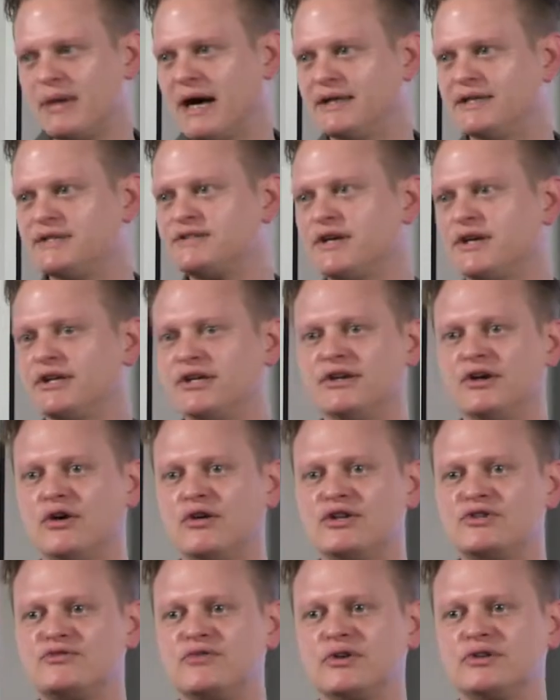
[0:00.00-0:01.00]
about this, don't you?
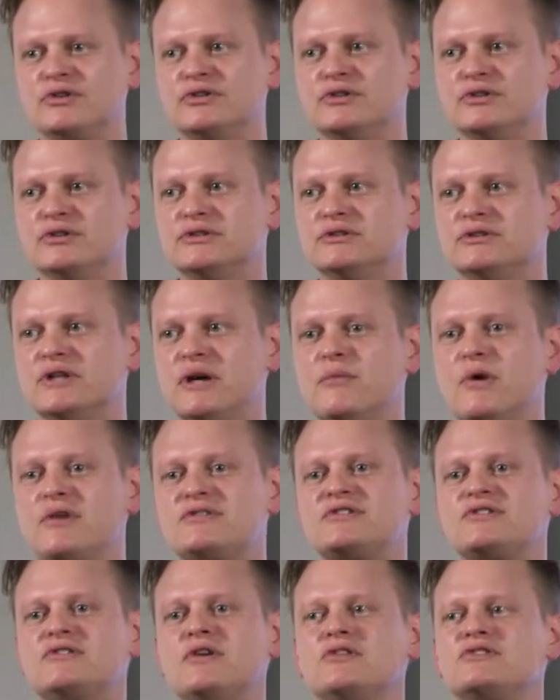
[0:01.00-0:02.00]
Orange Rock Core.
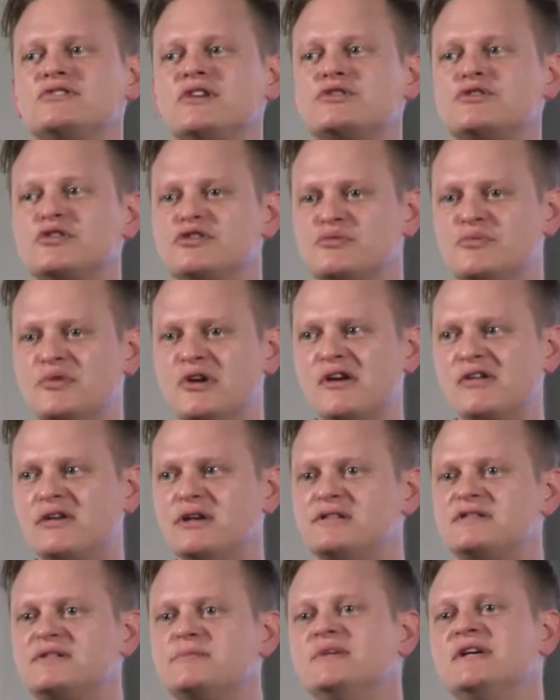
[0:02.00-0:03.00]
Whilst it's not social
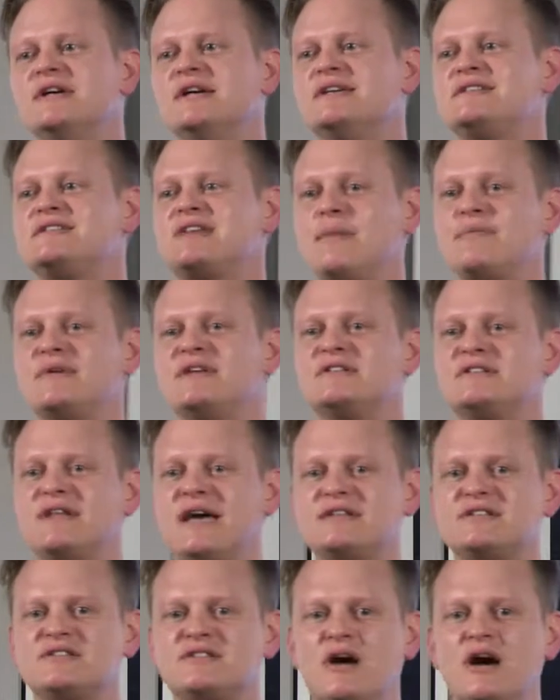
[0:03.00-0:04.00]
entrepreneurialism, it's tapping into
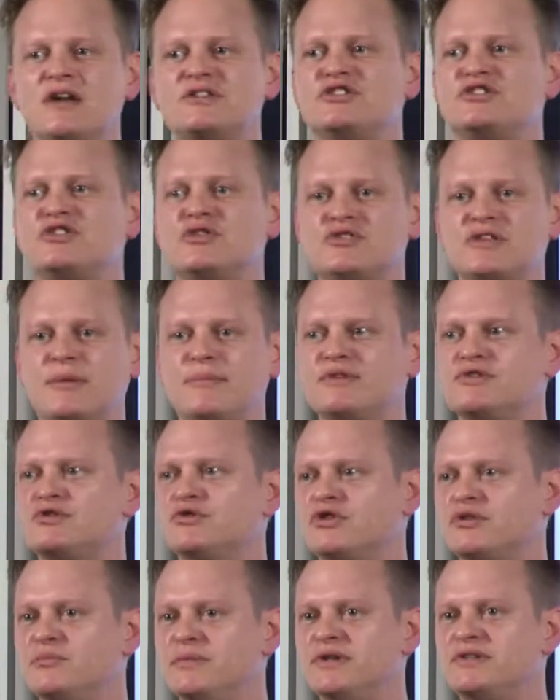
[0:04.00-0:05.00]
that desire to do something to
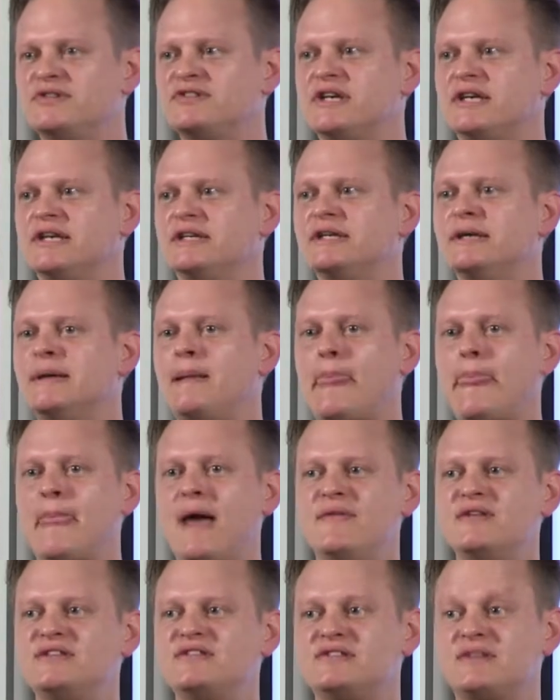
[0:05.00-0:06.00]
your community.
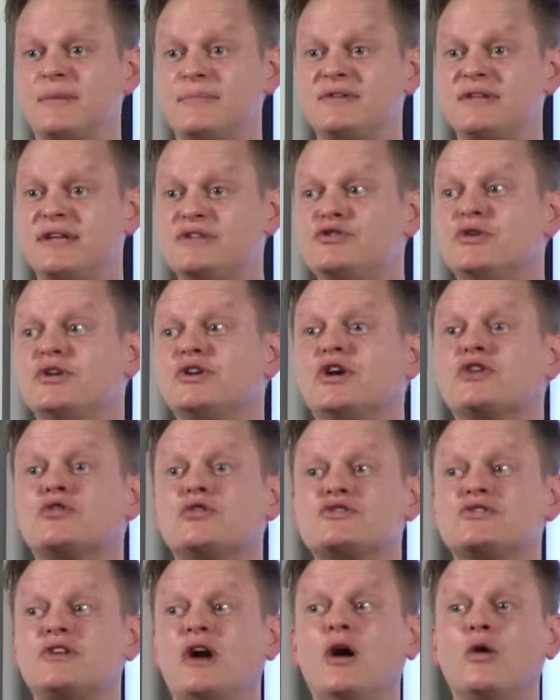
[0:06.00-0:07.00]
And this is something they're doing
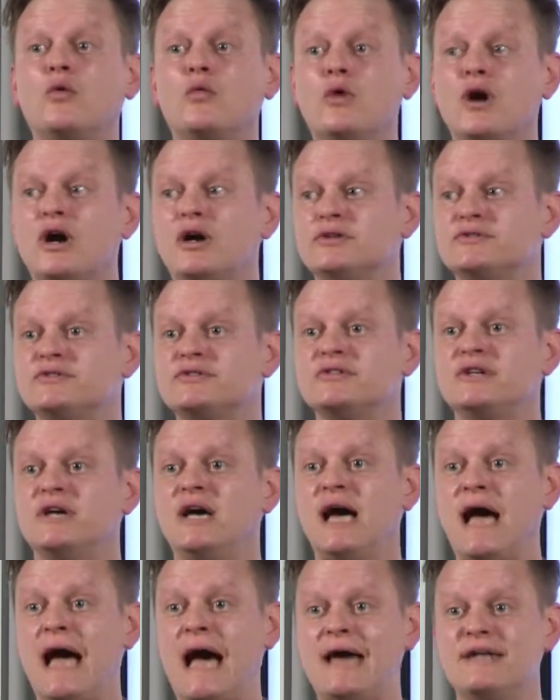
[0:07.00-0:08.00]
across the whole world
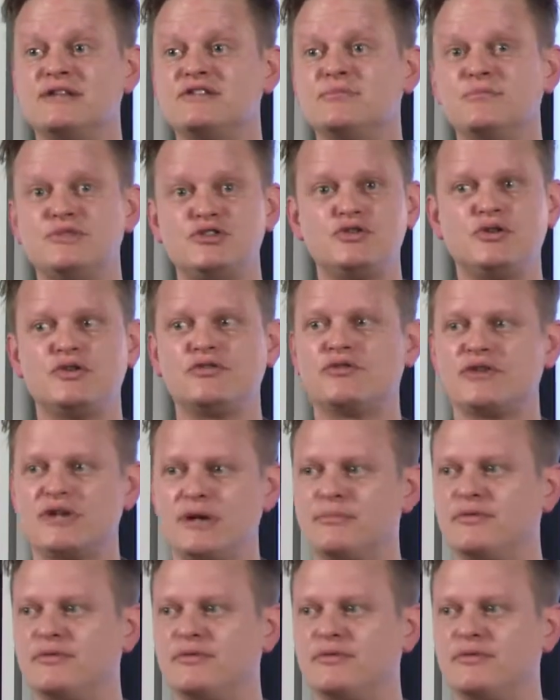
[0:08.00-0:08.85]
and have been doing for a